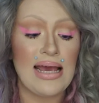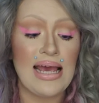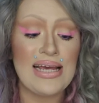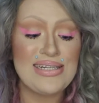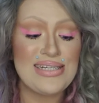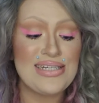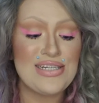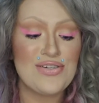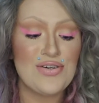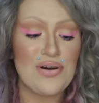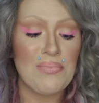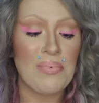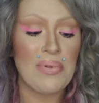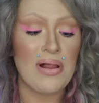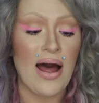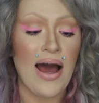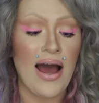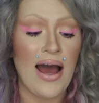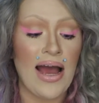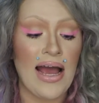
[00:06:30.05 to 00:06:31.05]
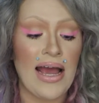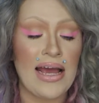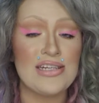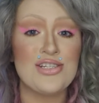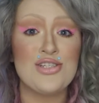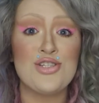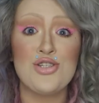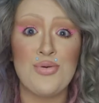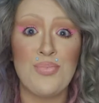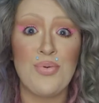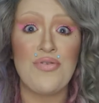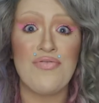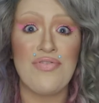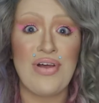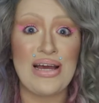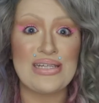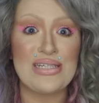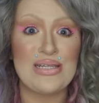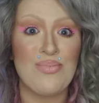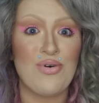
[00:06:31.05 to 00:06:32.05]
easy to apply, super
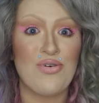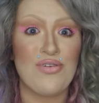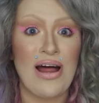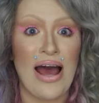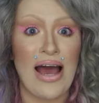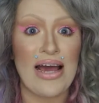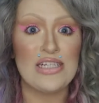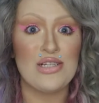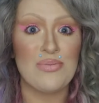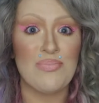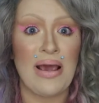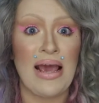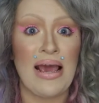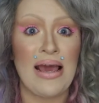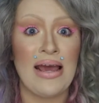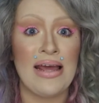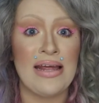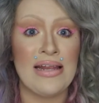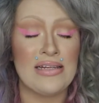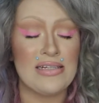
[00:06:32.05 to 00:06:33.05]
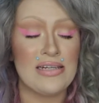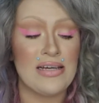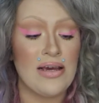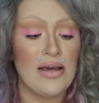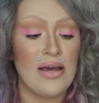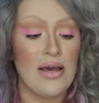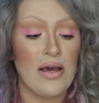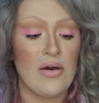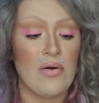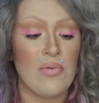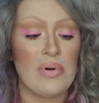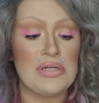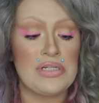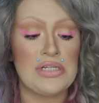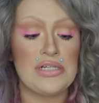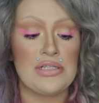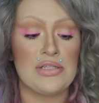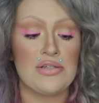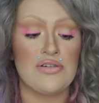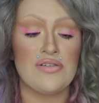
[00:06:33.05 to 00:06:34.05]
flexible lash band,
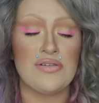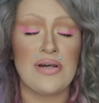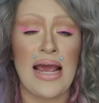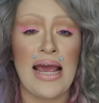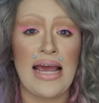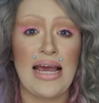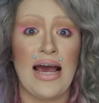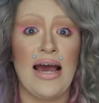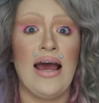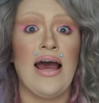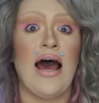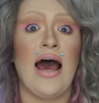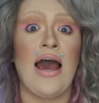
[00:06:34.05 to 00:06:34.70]
which is great.